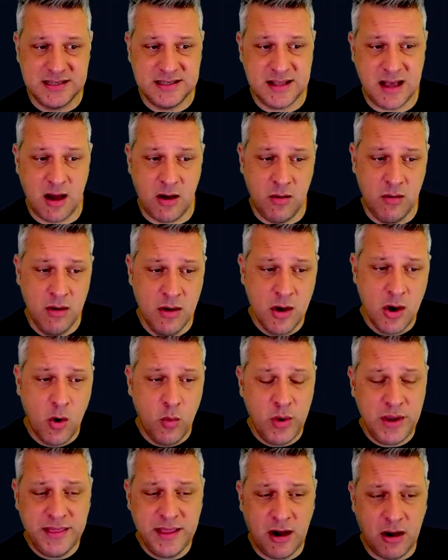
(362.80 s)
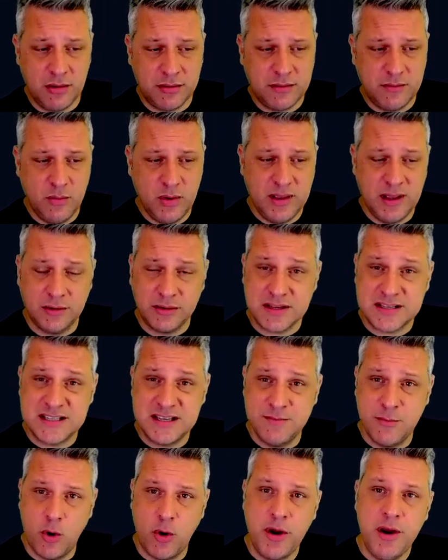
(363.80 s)
now without a
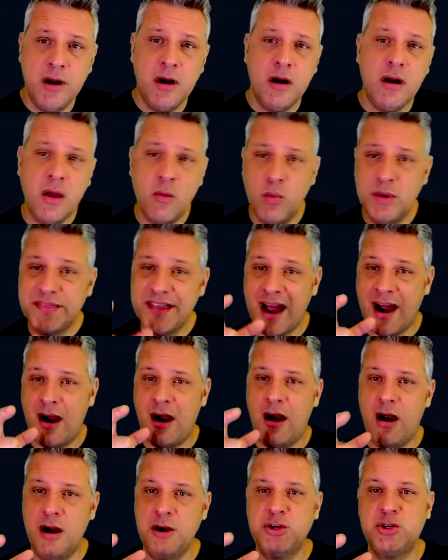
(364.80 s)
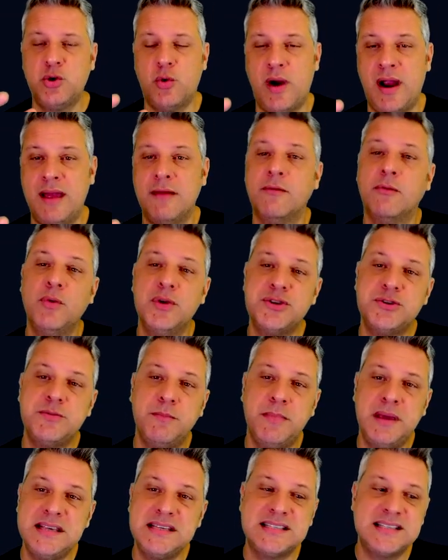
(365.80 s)
symbol here and with the hard drive, which
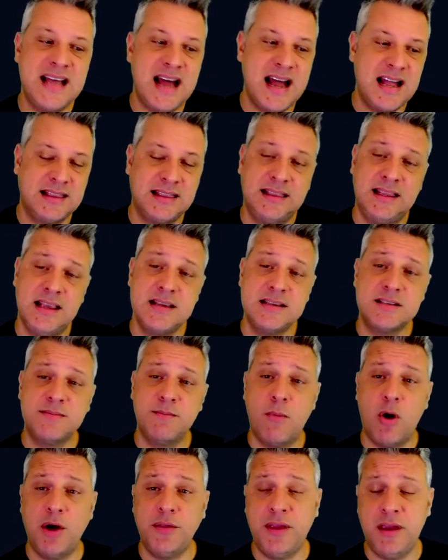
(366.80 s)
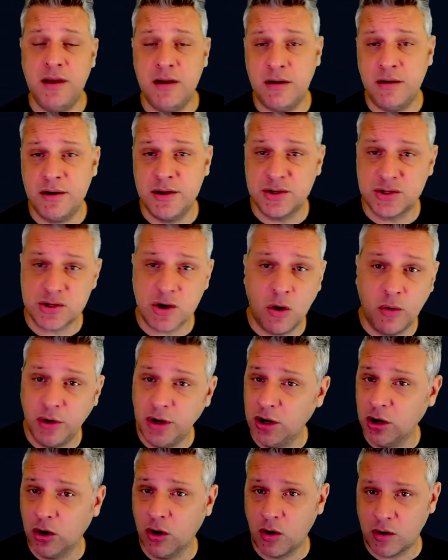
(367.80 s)
means that this mod here is only
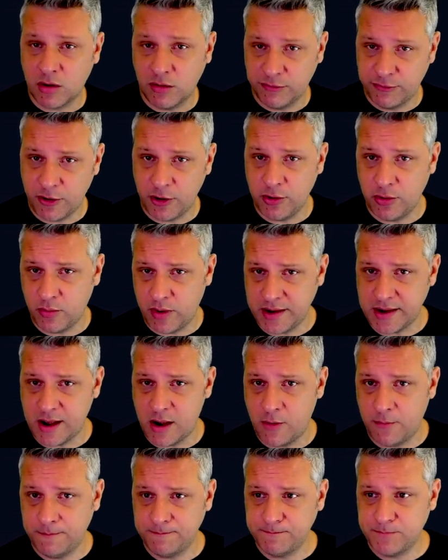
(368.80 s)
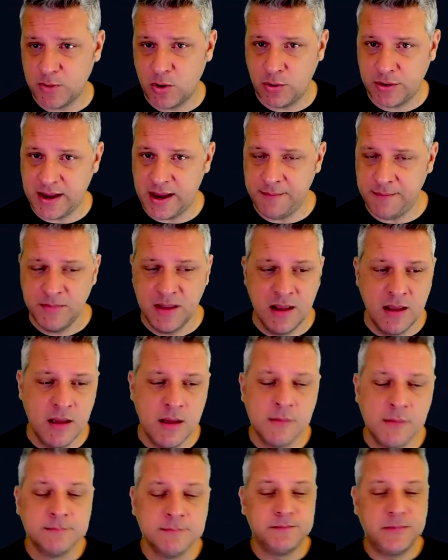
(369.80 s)
local for you right now. Okay,
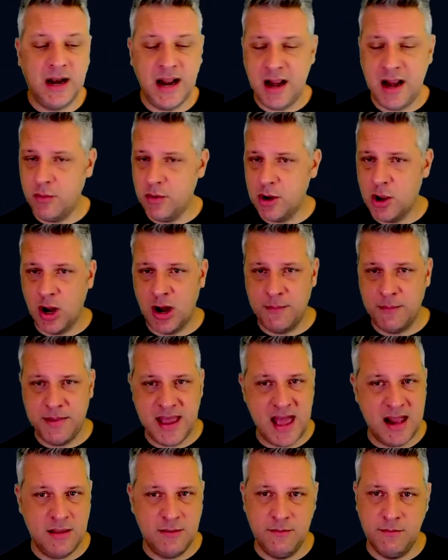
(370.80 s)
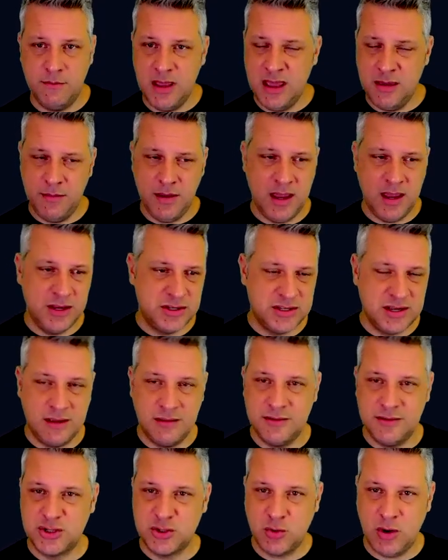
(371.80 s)
later we're gonna be adding images
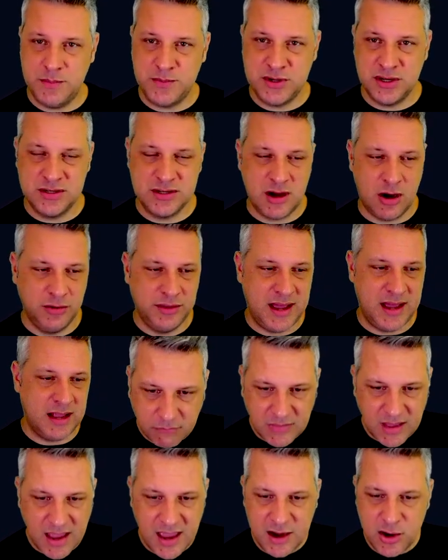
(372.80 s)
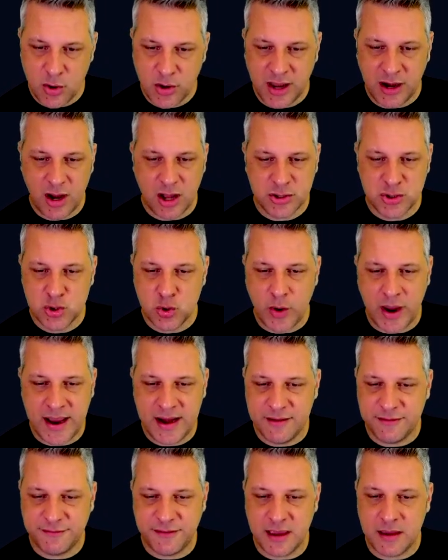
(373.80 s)
and descriptions, all that, and you cannot do
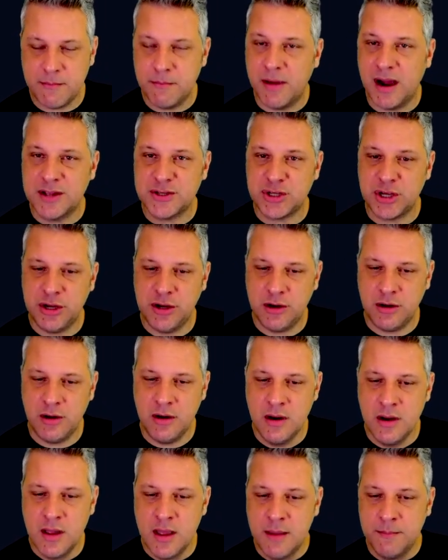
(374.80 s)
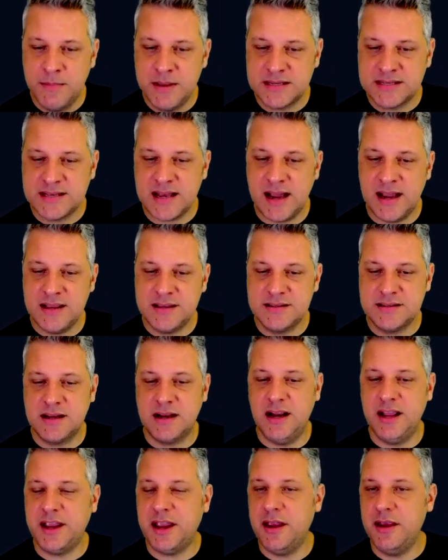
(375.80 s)
anything much here besides
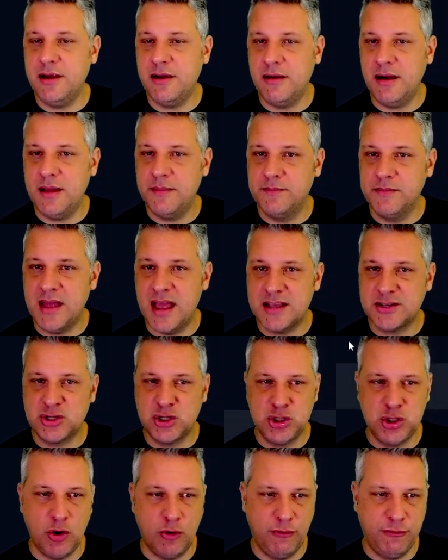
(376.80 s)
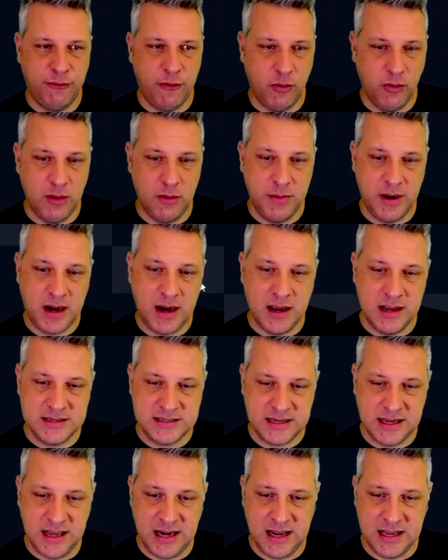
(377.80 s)
click here and ask show folder
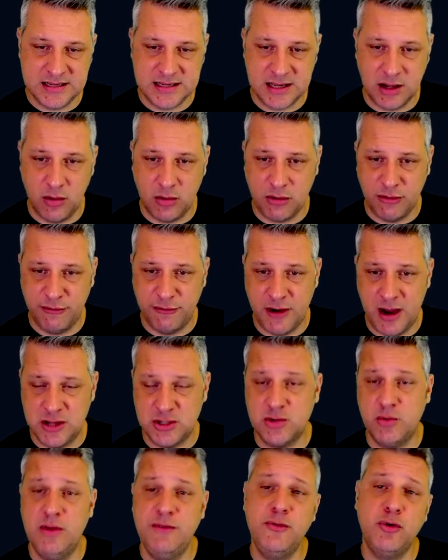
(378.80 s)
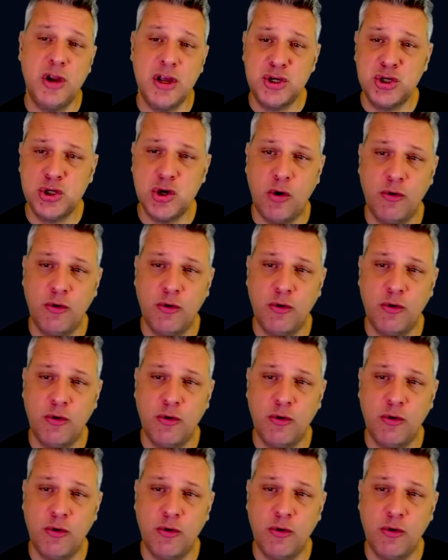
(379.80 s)
because it is a local file. So if you click show